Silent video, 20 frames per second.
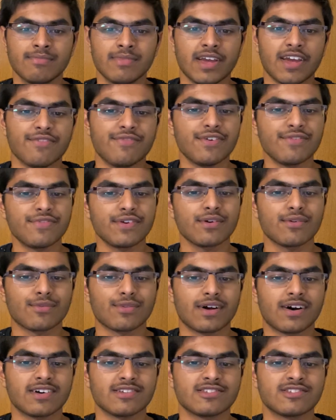If you feel
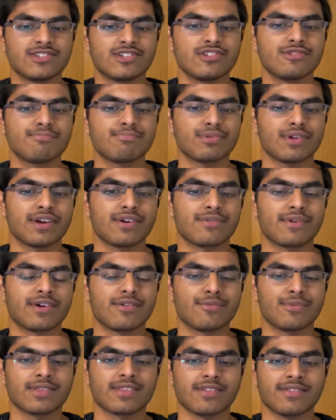lost, just play
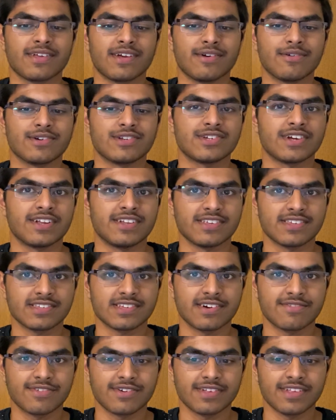around with the language and
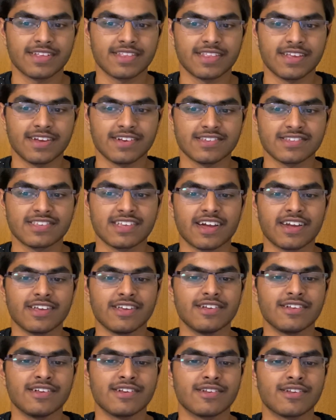discover the things that
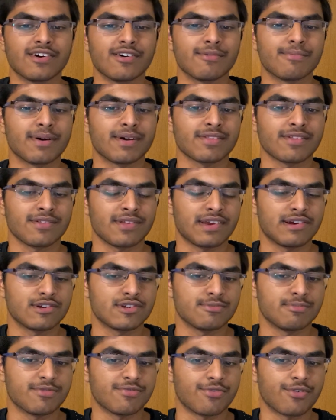you didn't know about the
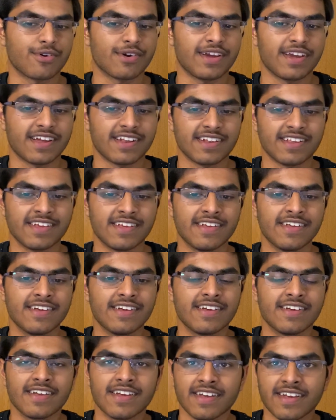language beforehand.
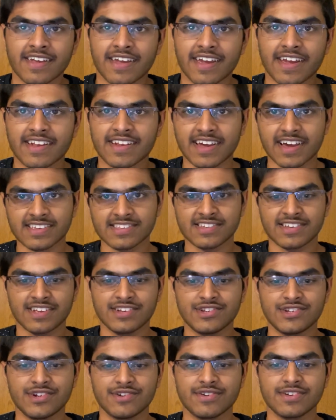And as an
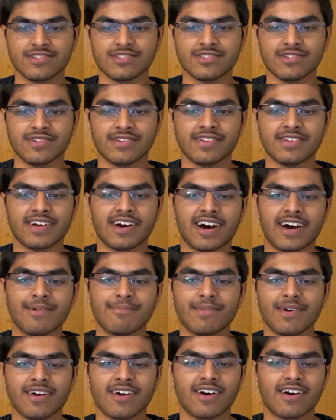engineering student,
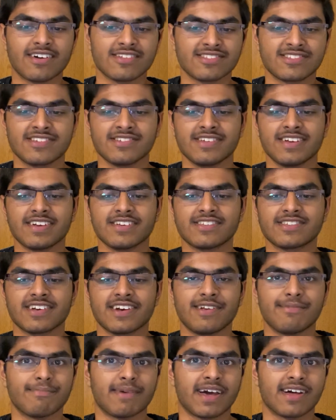I'm constantly
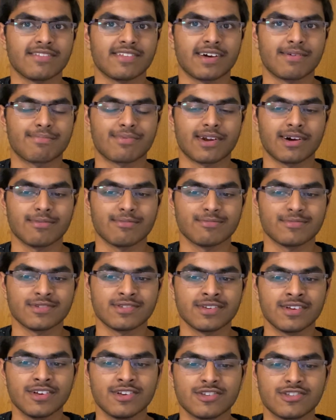assigned MATLAB
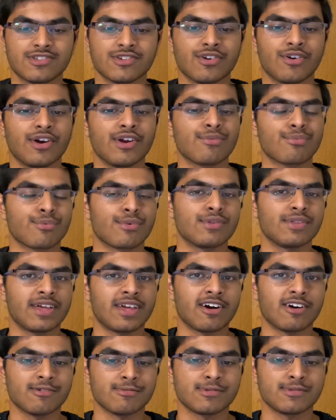problems, so it really
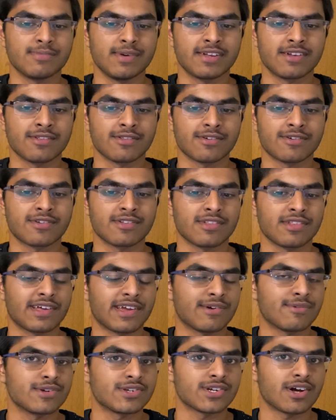helps me to learn the
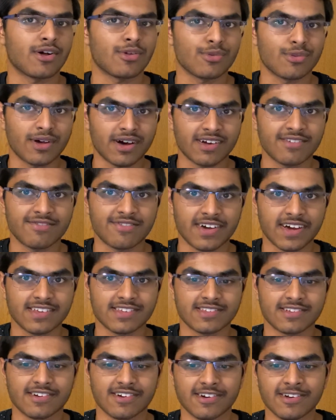language a lot
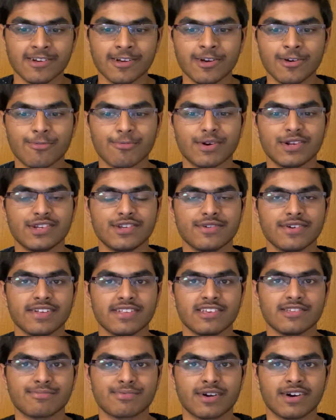faster when doing
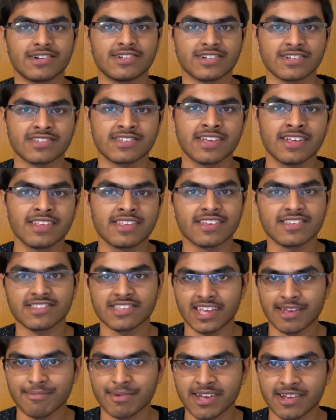these projects. The
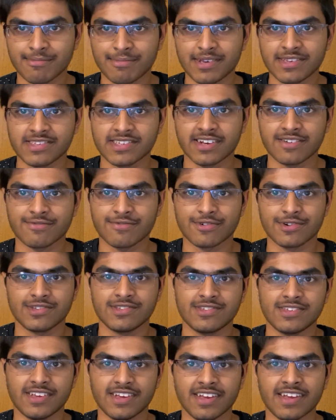same can be said for
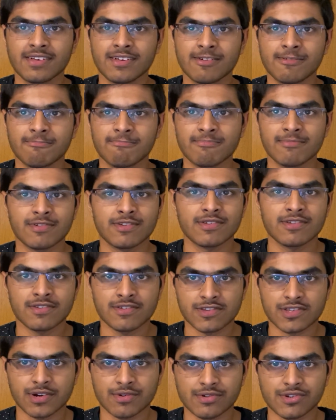C.
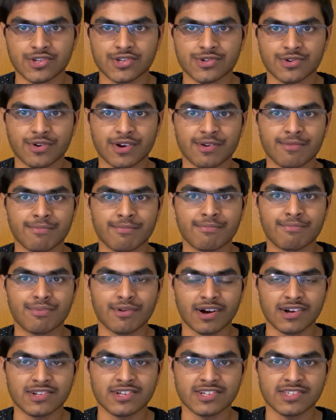So in short,
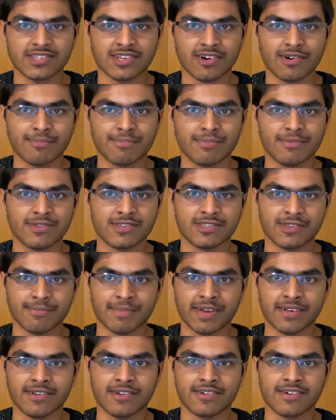projects help
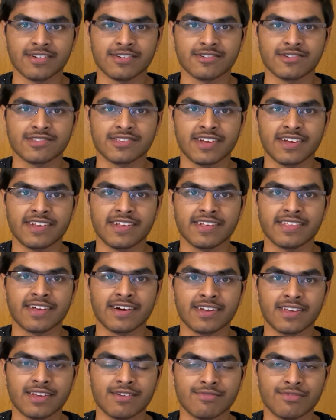cement your understanding
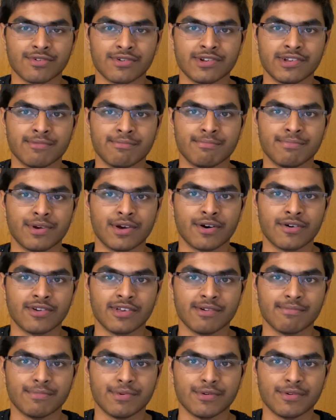that you've learned in
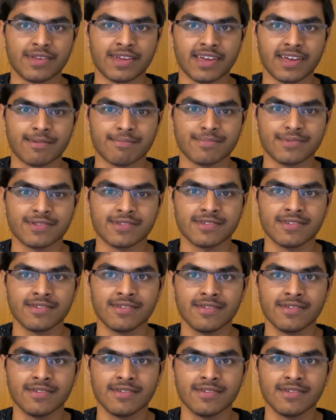coding bootcamps.